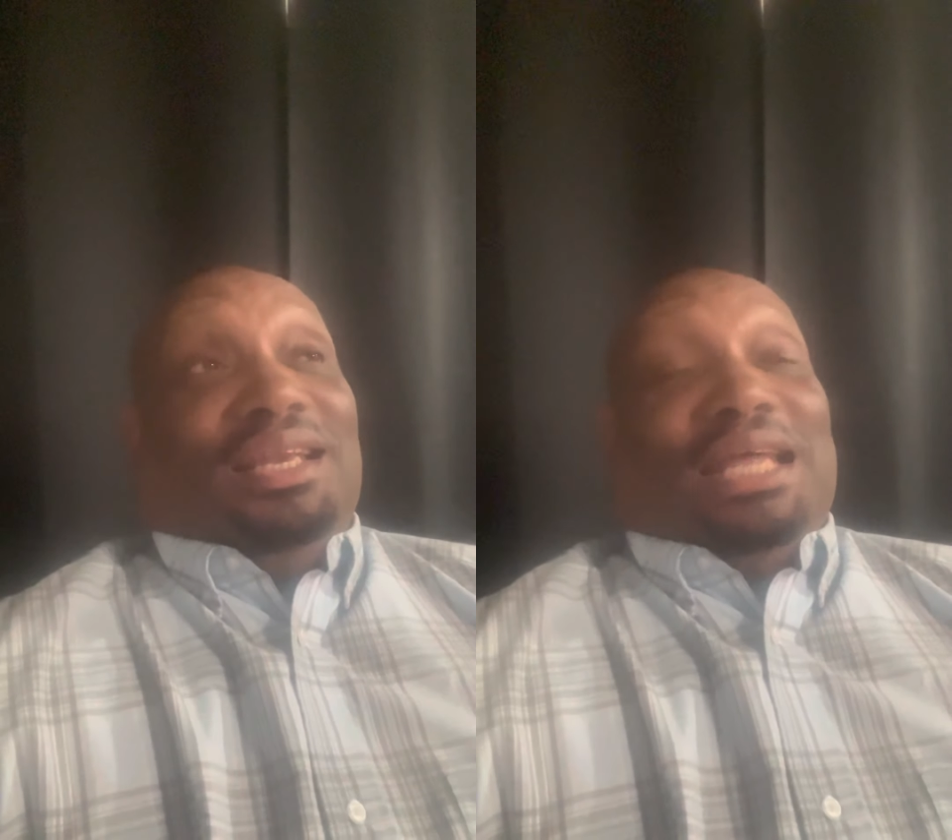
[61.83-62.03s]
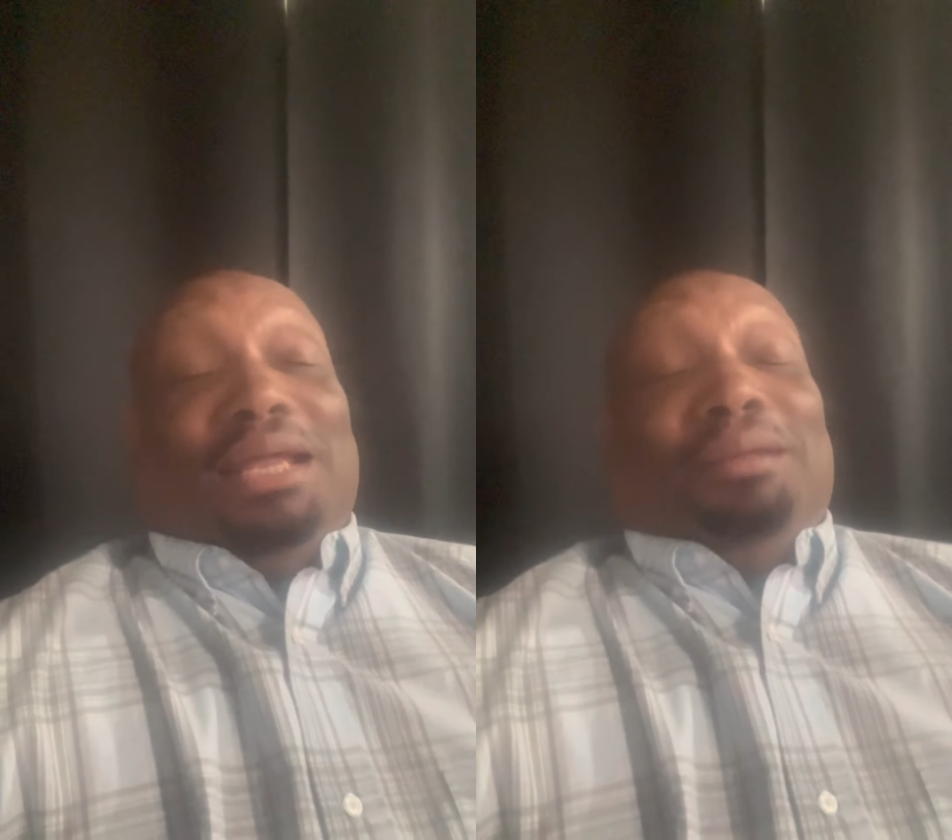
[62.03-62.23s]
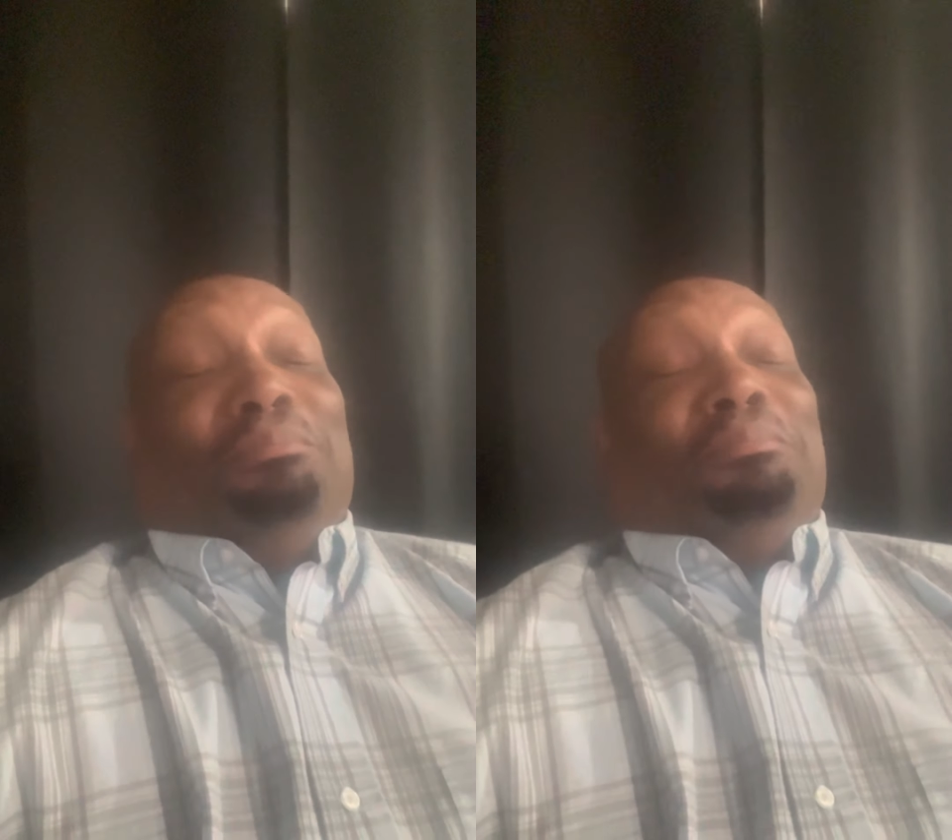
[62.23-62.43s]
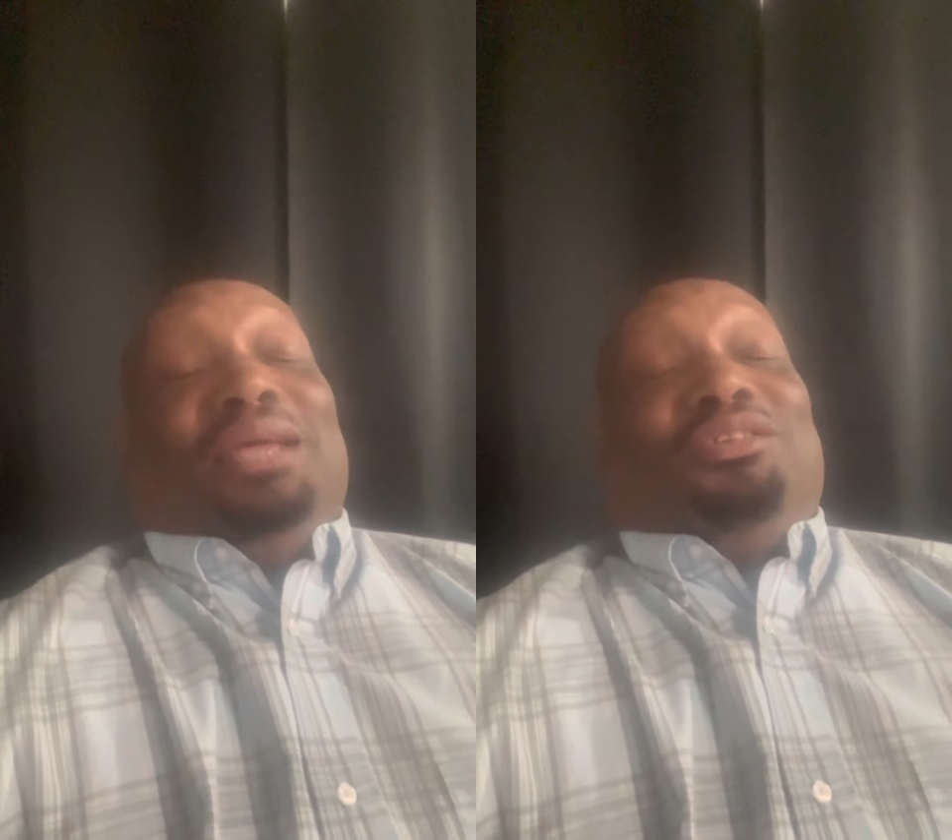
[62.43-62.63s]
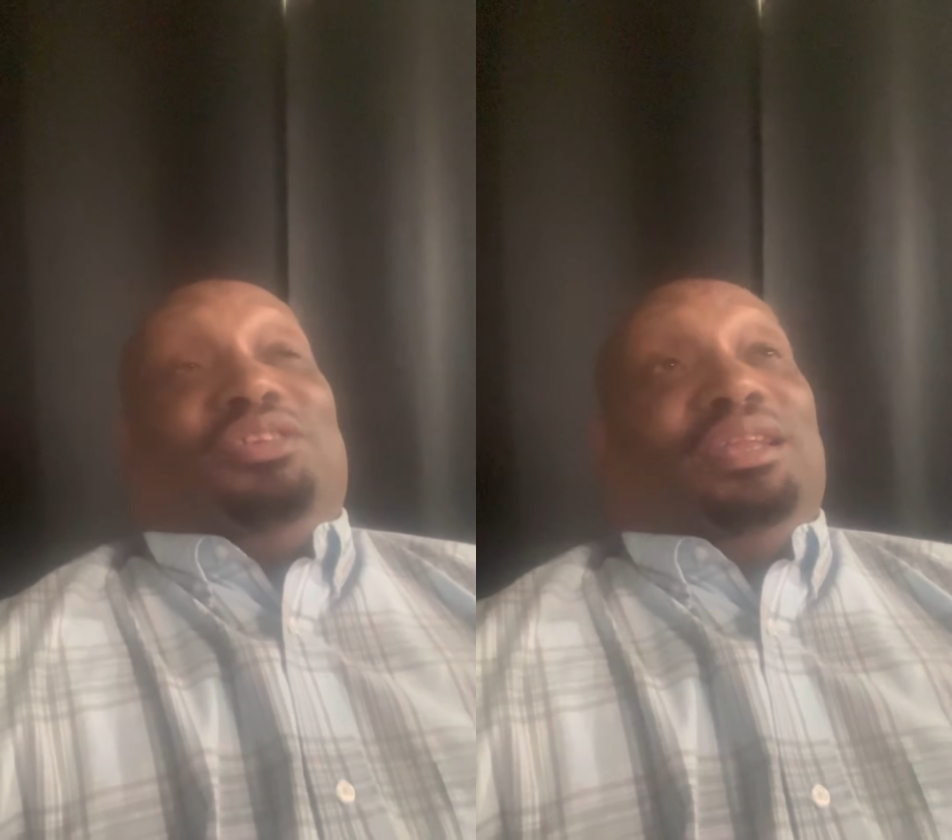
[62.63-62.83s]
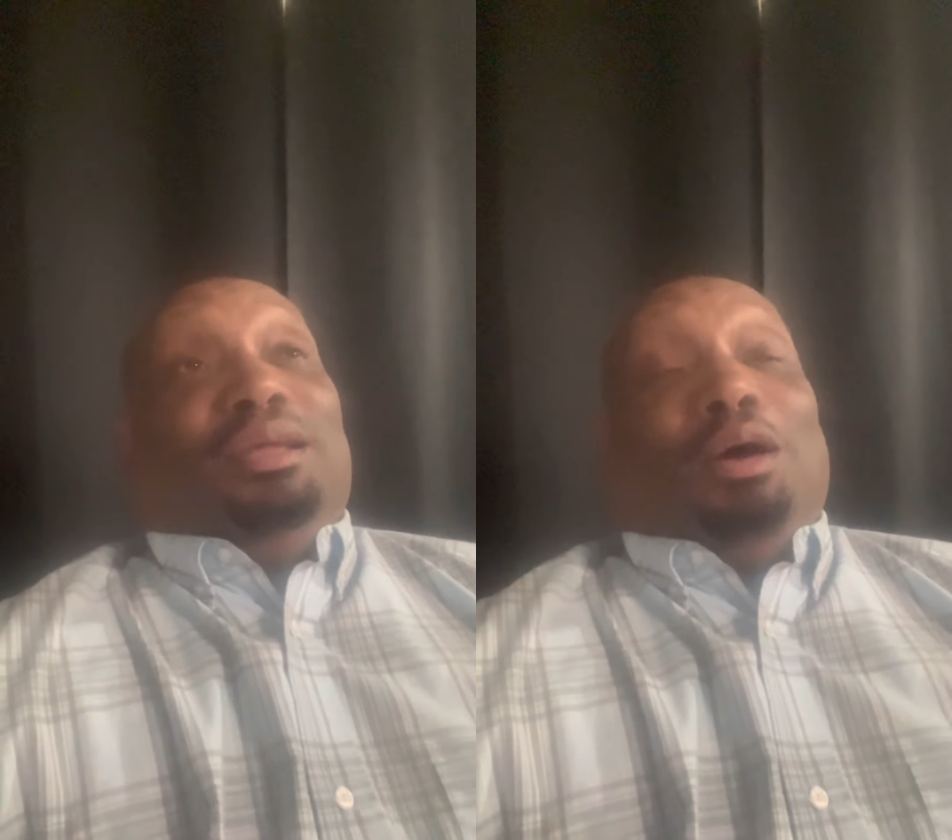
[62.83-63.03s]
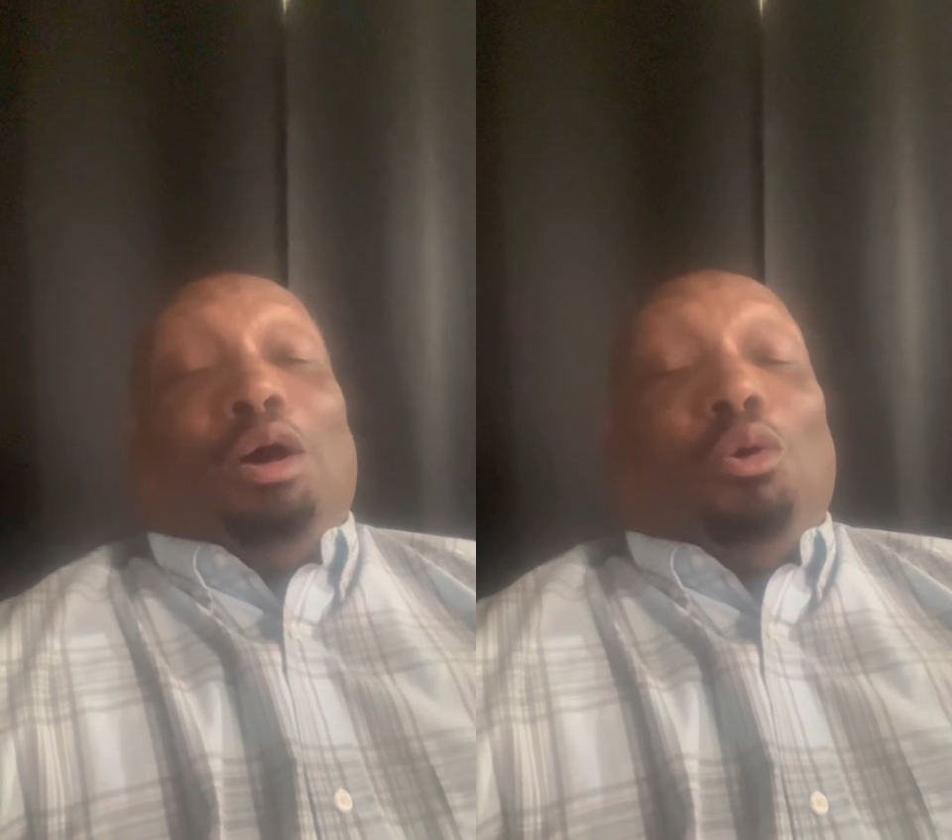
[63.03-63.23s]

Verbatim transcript: that makes it a